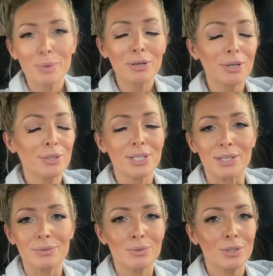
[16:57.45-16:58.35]
We were
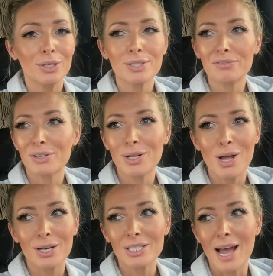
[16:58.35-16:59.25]
cruising for a
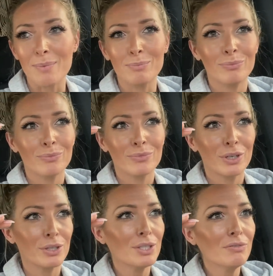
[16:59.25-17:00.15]
long time.
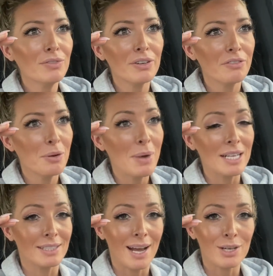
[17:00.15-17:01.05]
Cruising for a few
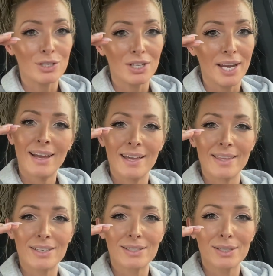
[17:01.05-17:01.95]
months, actually. And
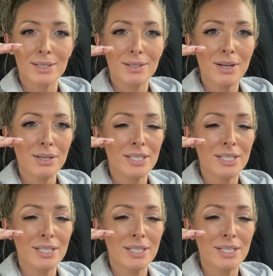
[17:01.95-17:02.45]
then just did a little